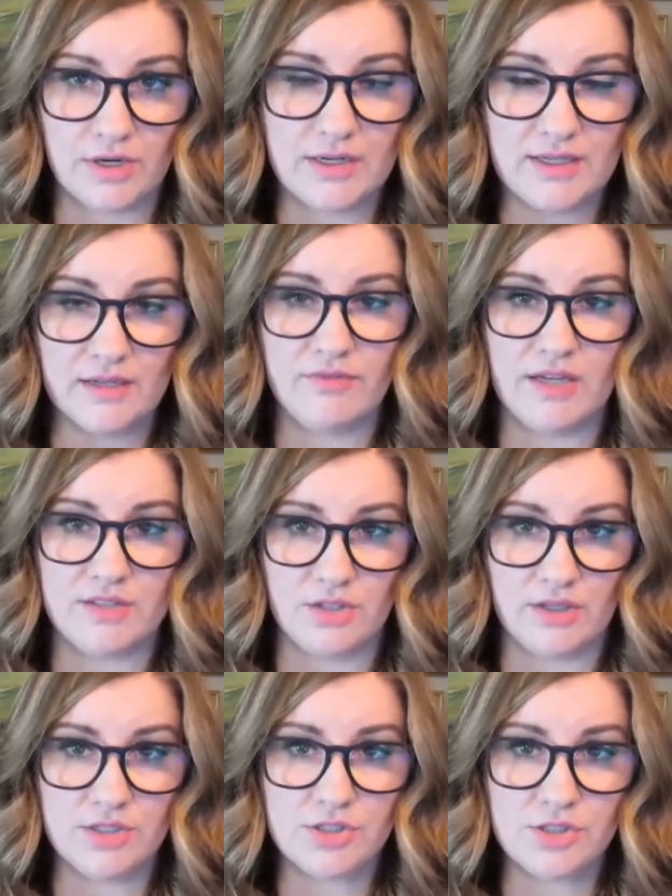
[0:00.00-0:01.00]
give that to
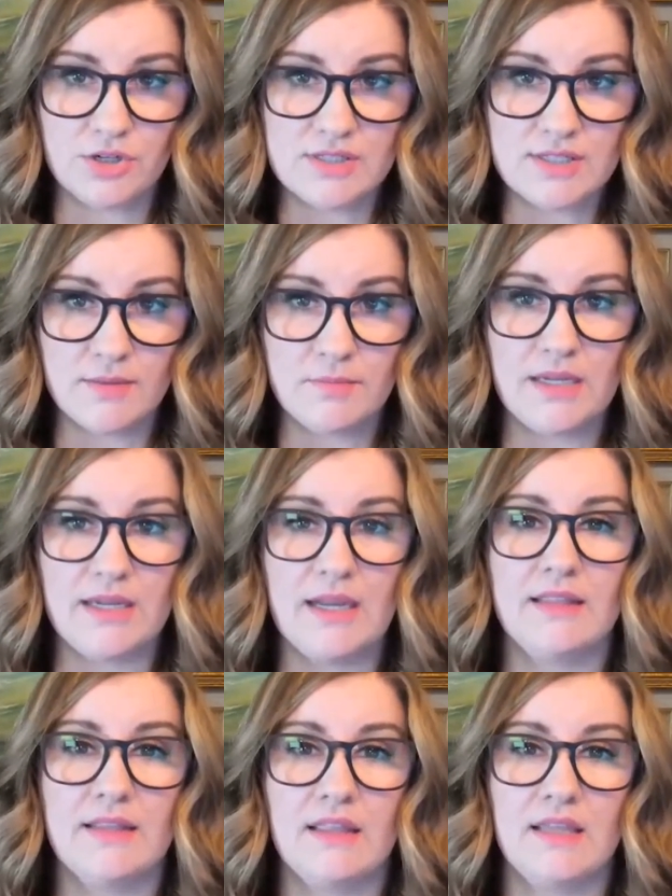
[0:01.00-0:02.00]
the insurance company.
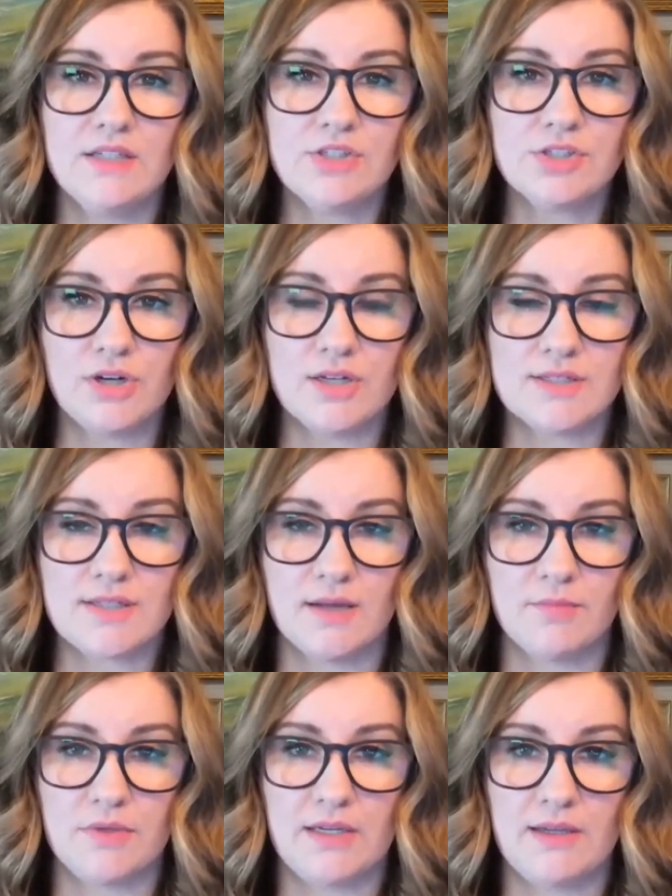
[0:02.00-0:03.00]
And then the insurance
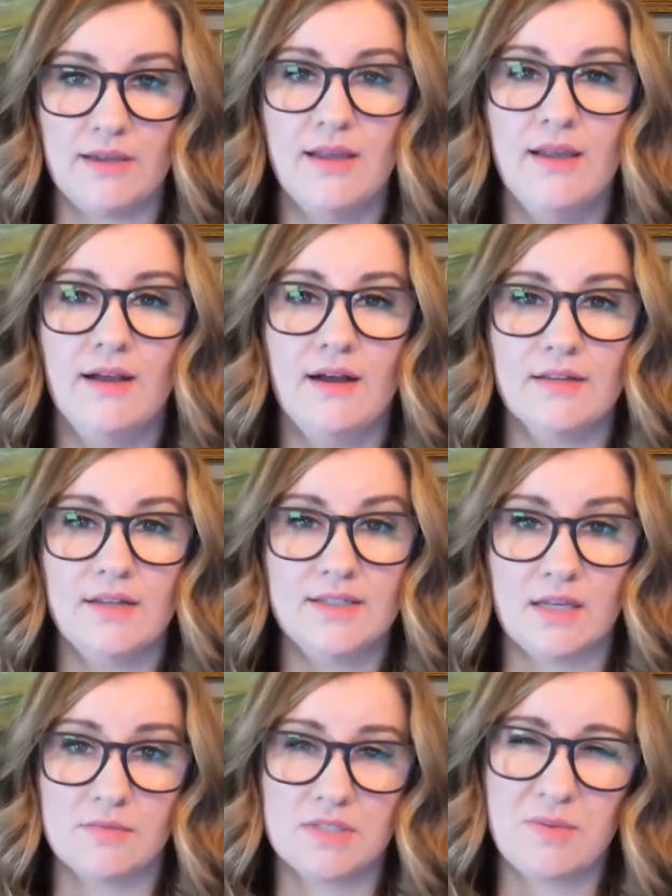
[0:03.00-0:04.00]
company, a lot of
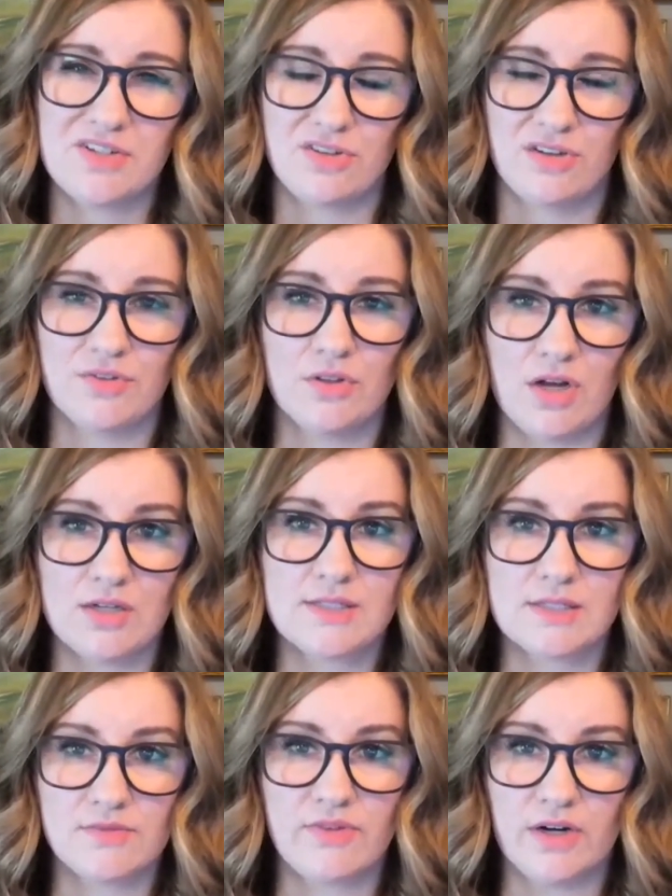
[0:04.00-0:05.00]
times, especially if the loss
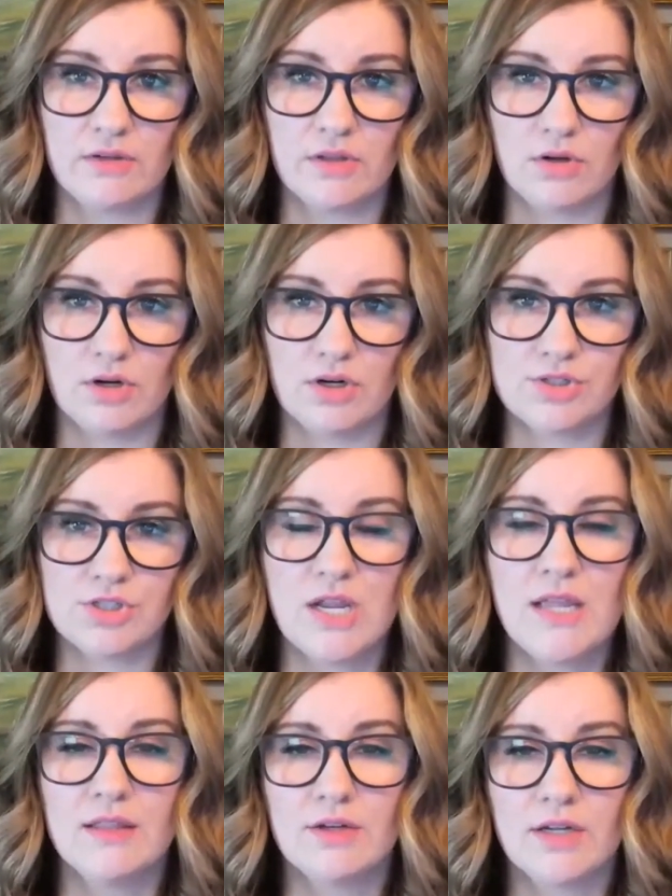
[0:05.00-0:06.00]
is fairly large,
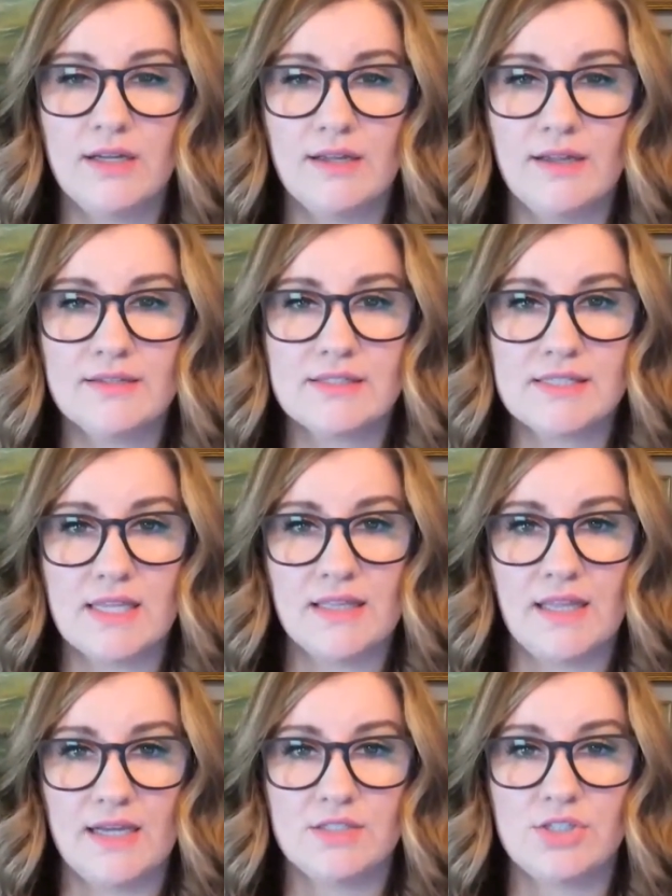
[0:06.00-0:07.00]
they're going to send
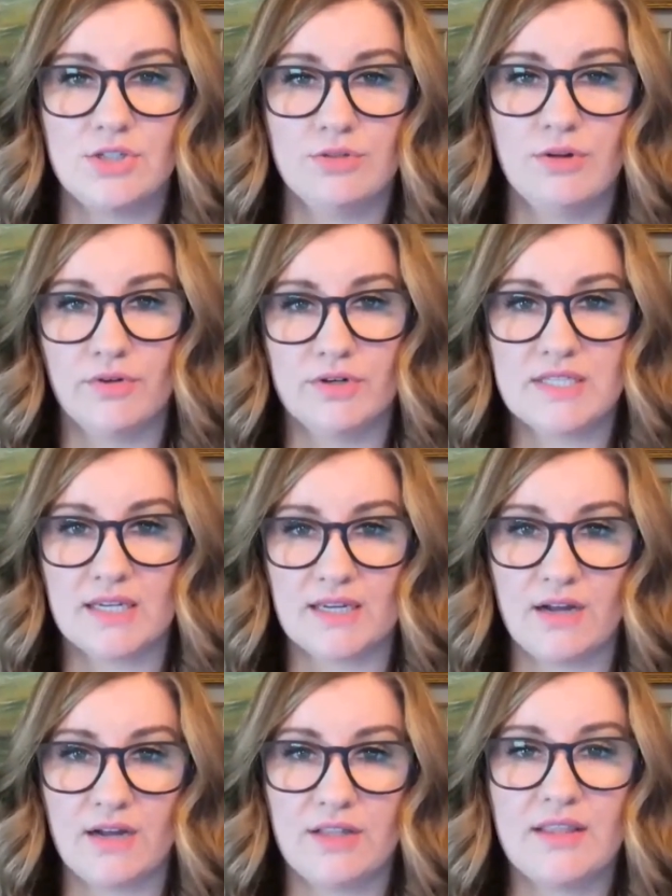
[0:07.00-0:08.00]
that to a forensic
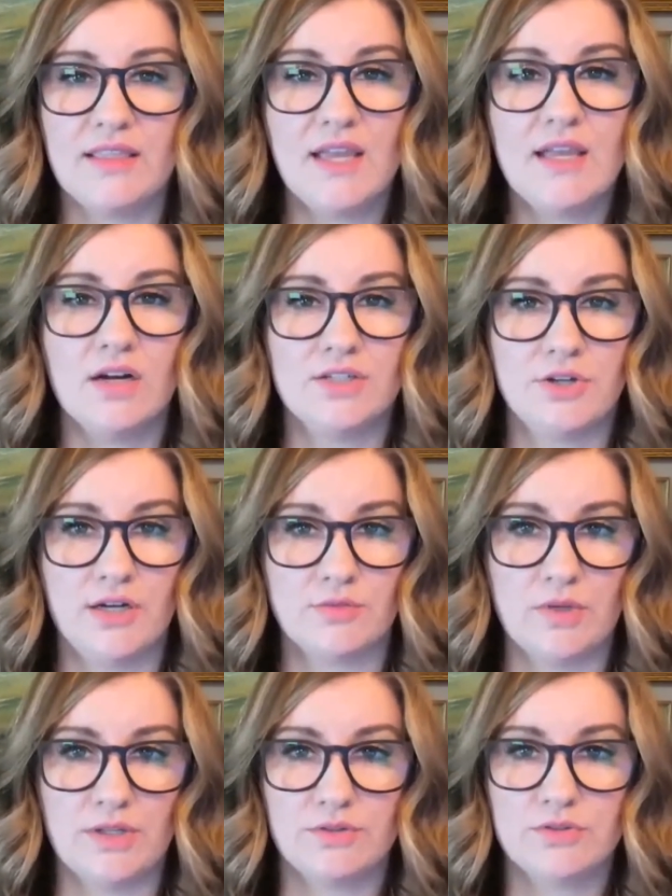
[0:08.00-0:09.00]
accountant that they
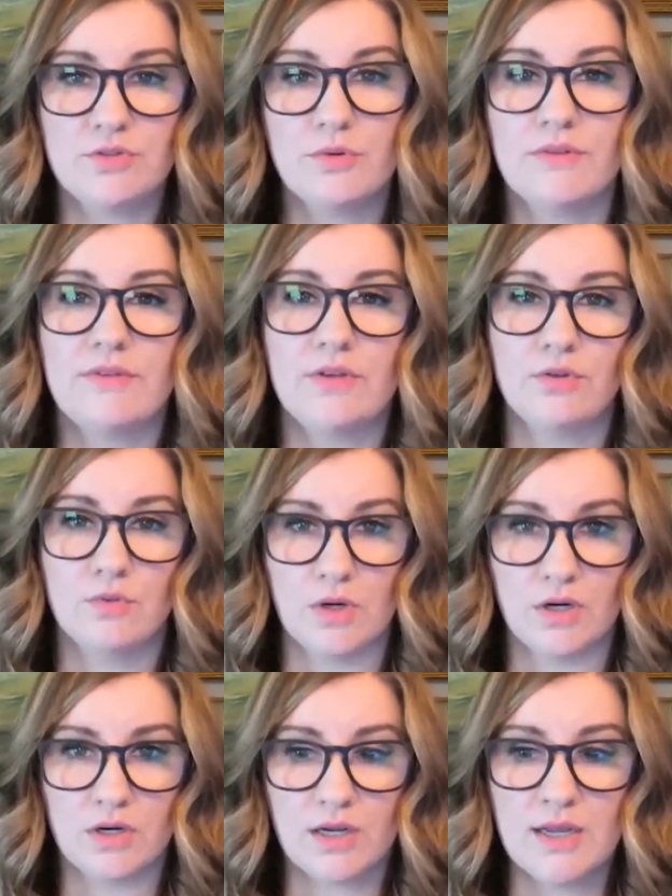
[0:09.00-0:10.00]
contract with to review the
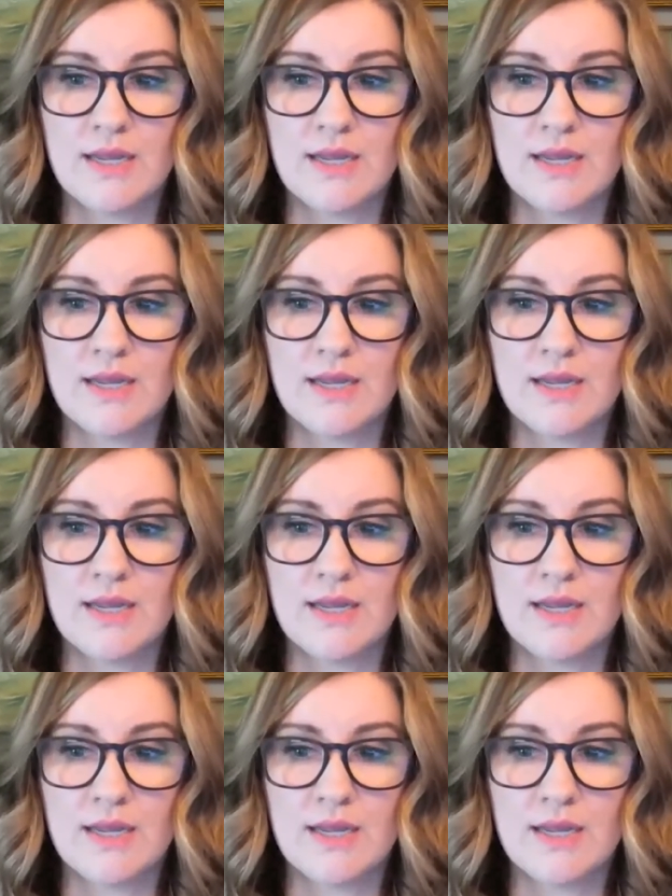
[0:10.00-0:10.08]
work.